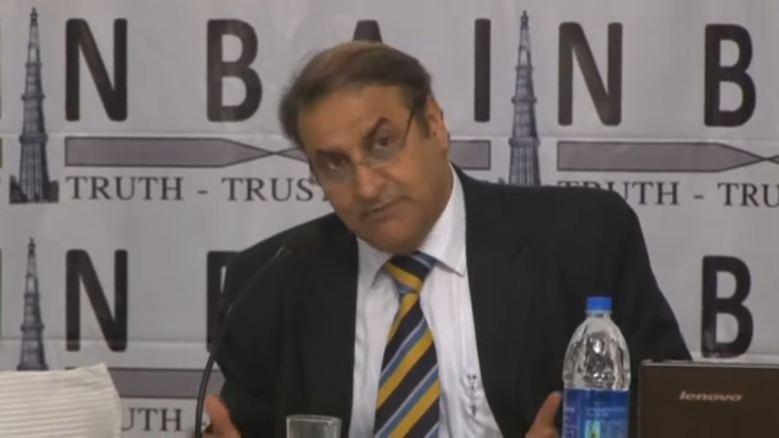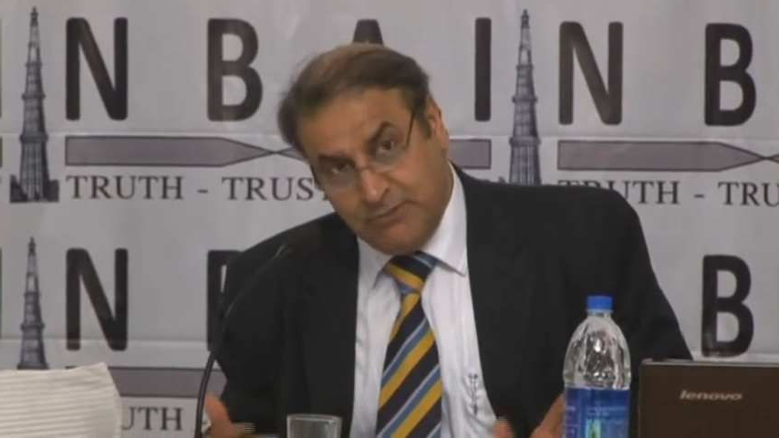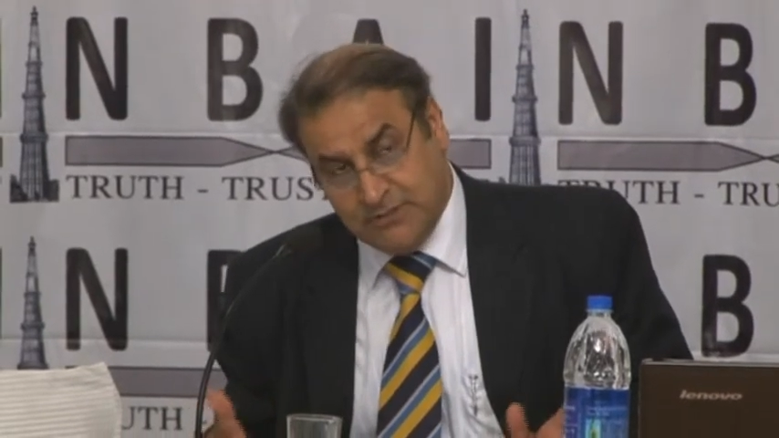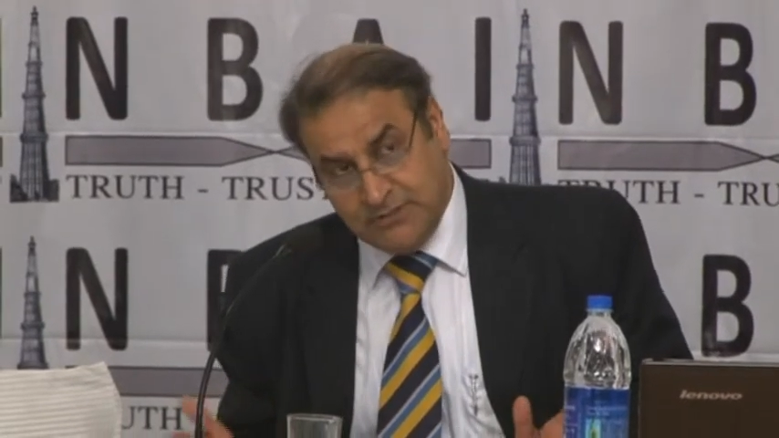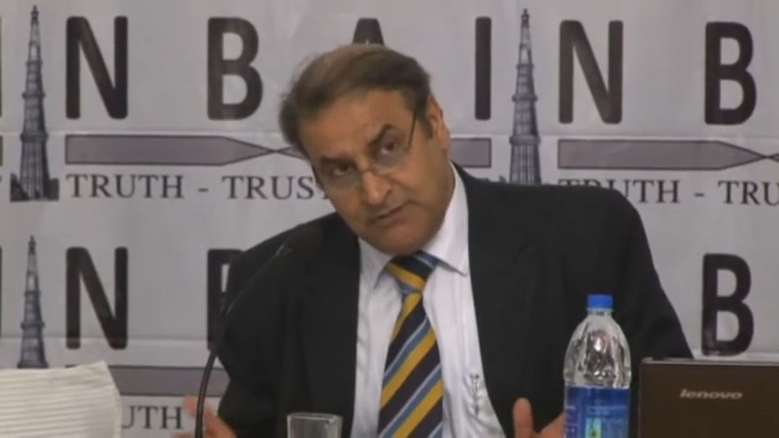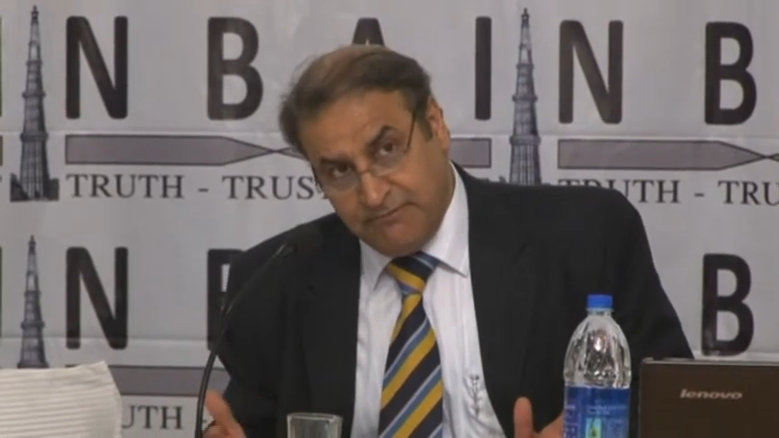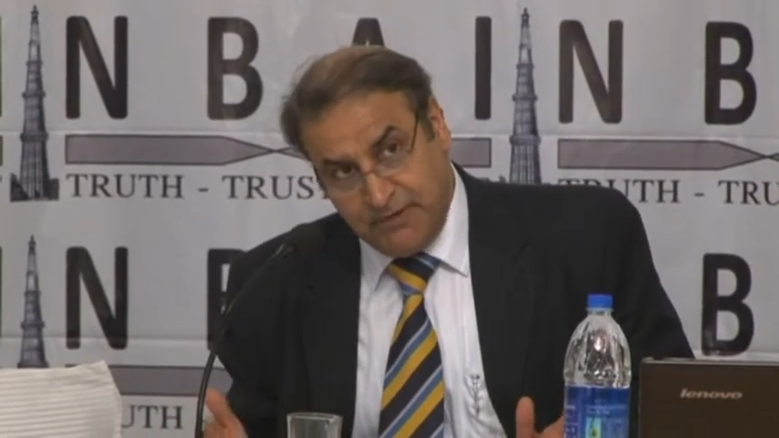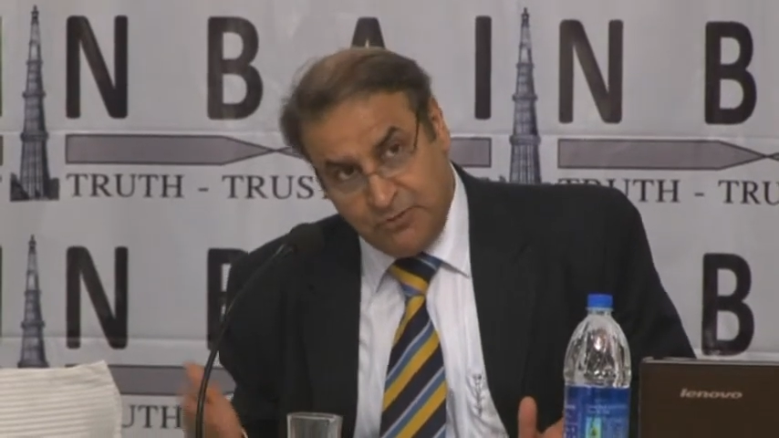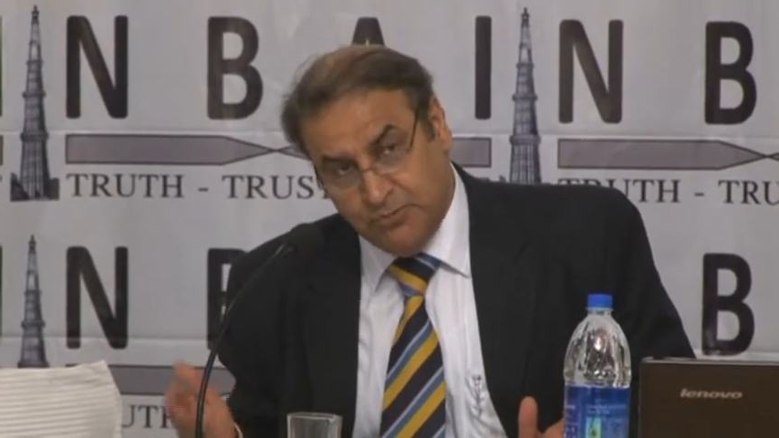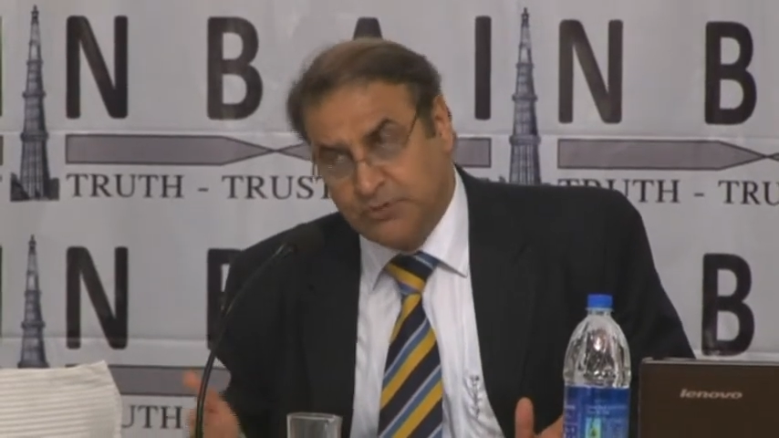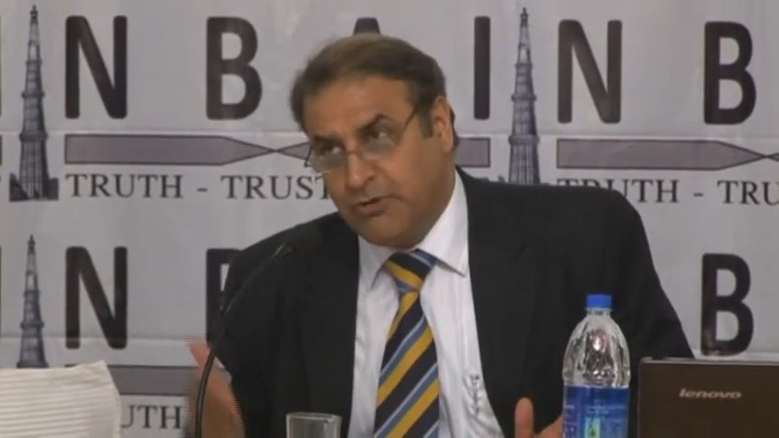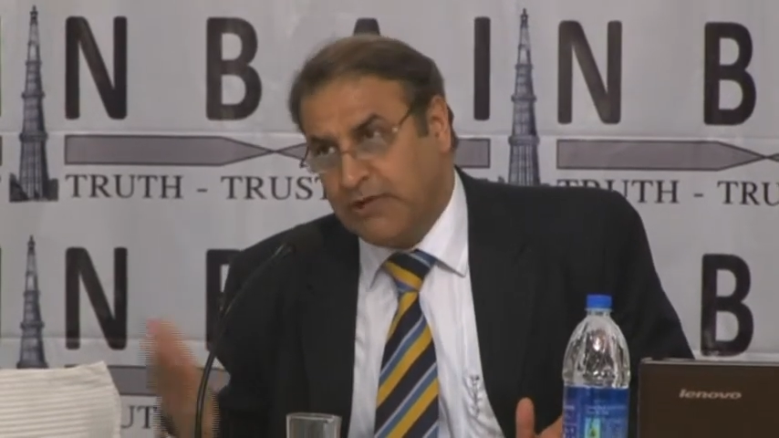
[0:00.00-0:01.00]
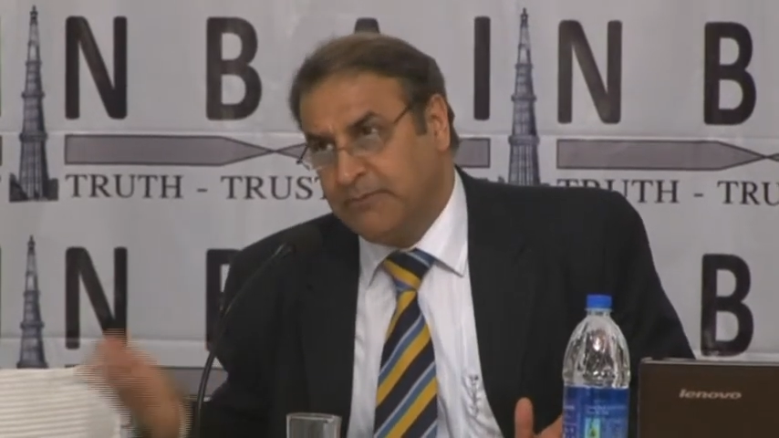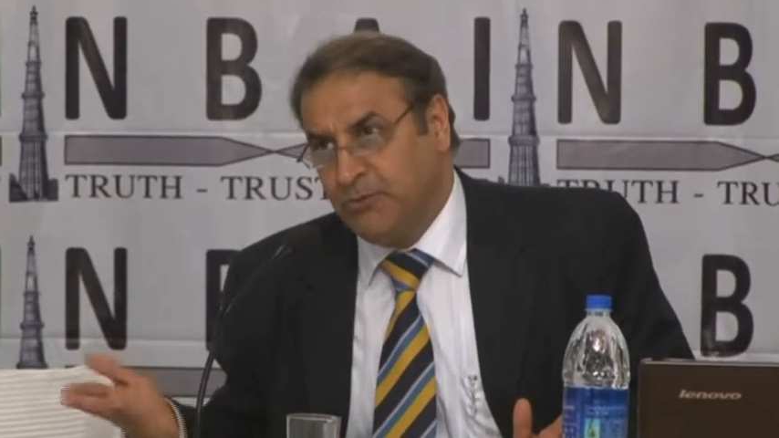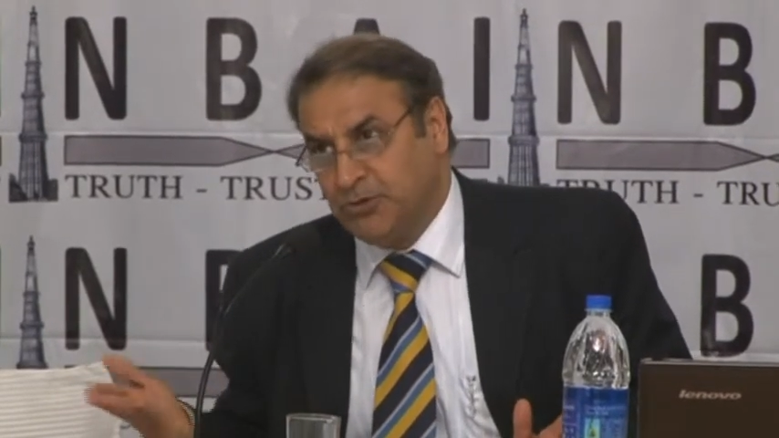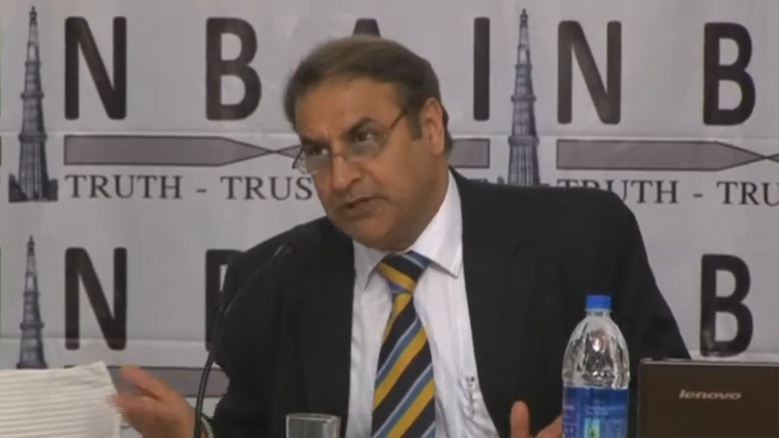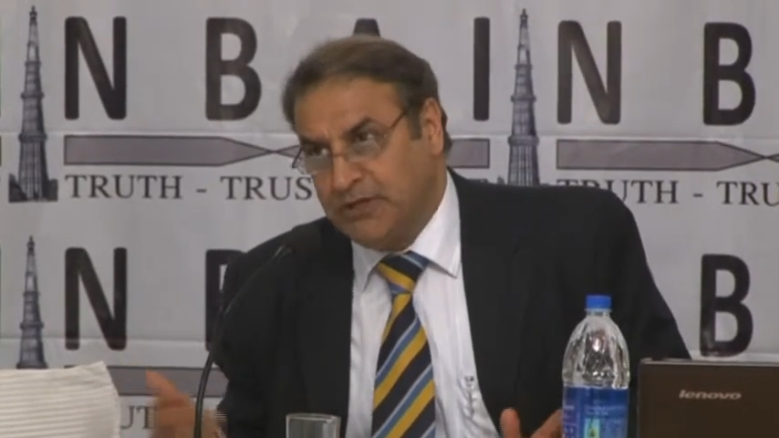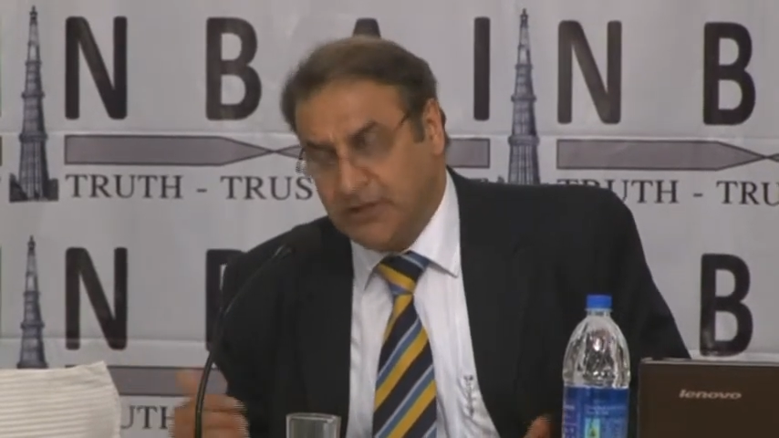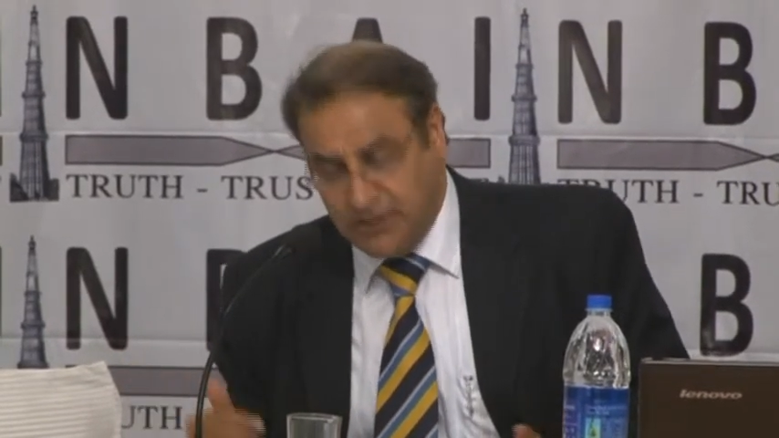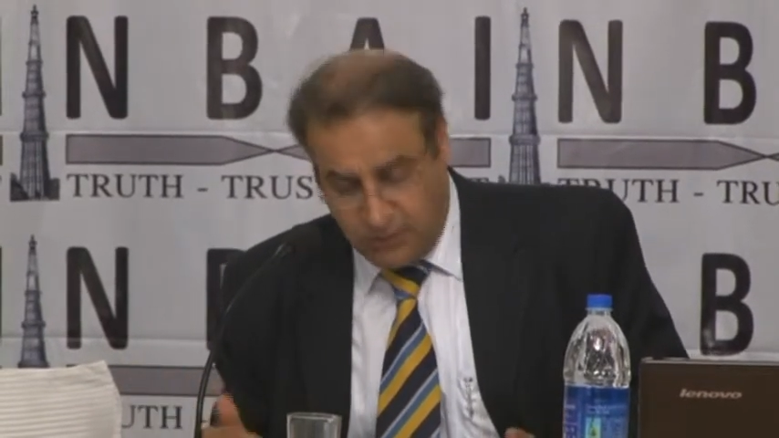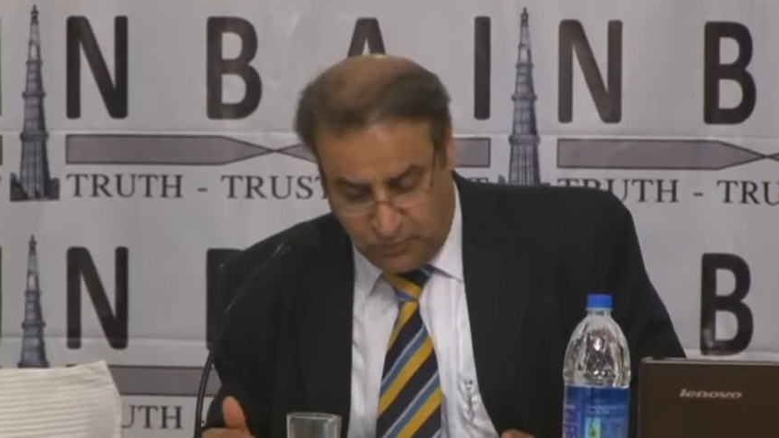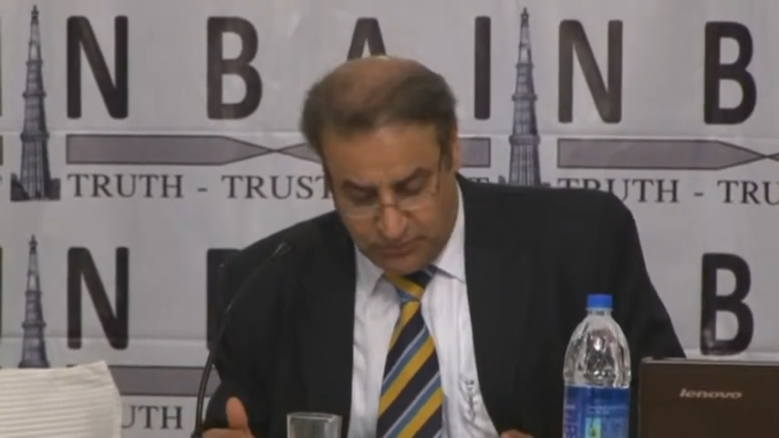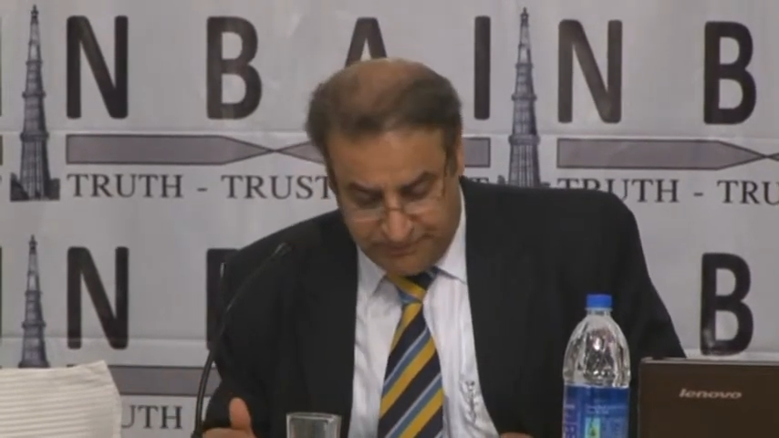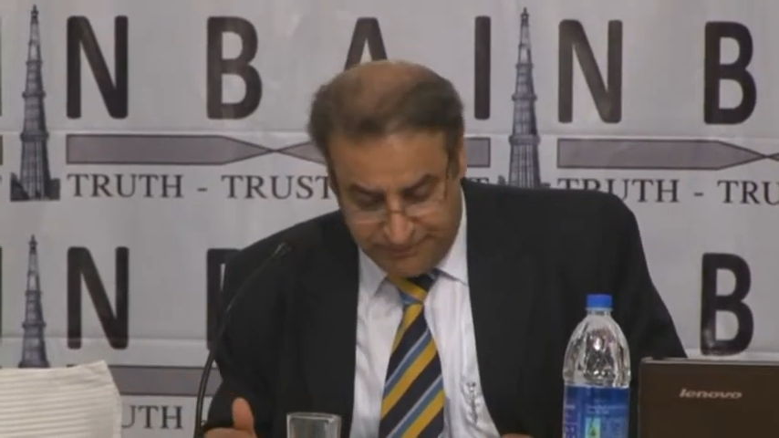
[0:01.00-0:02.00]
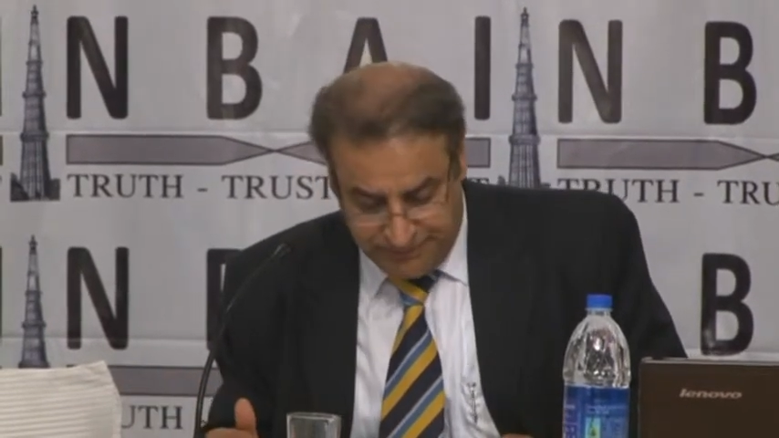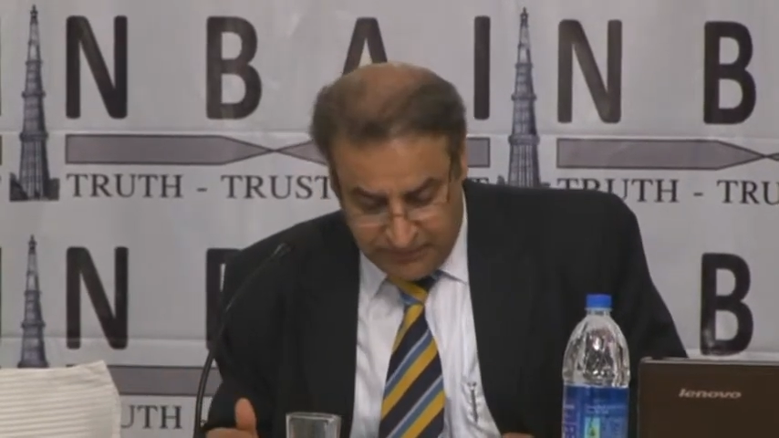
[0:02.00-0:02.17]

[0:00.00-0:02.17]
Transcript: for someone who's drawing more than 1 crore.